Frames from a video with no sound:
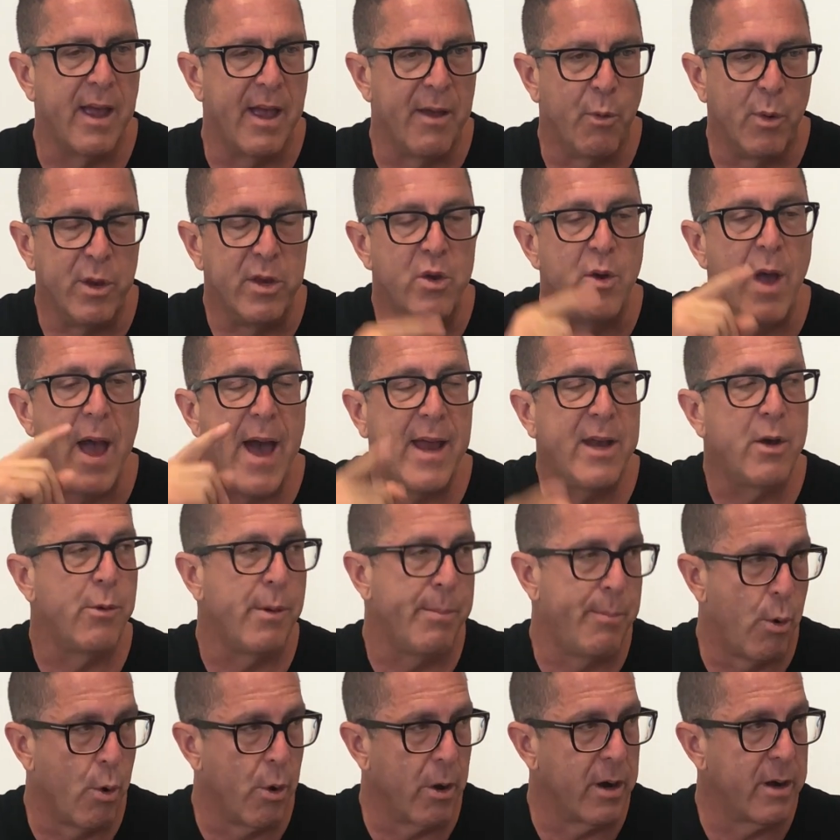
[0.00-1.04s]
When you had to
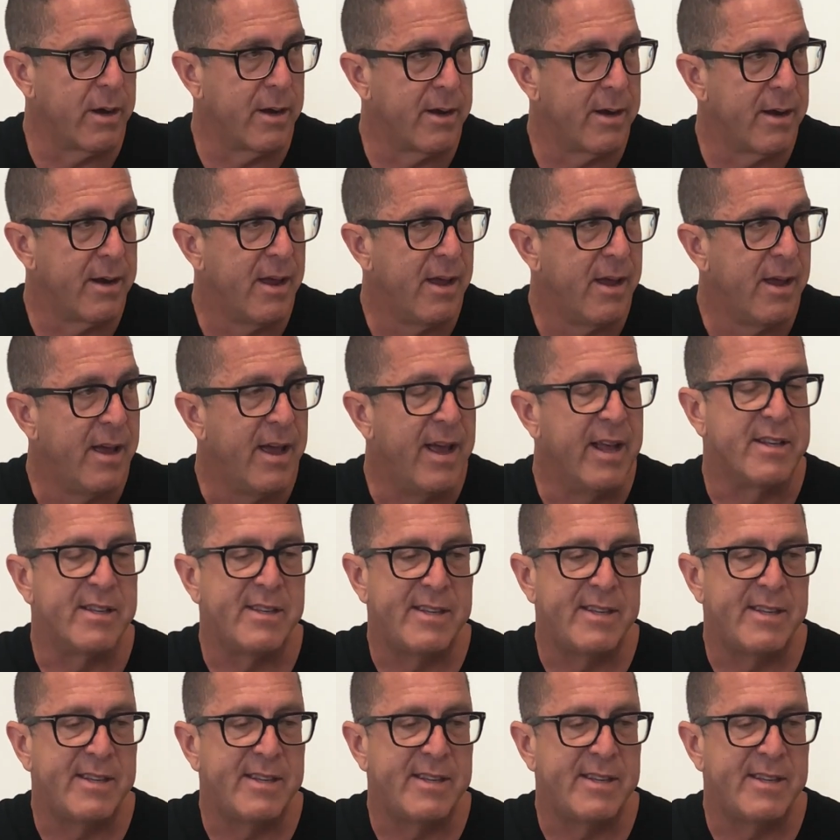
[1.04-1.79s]
report, it's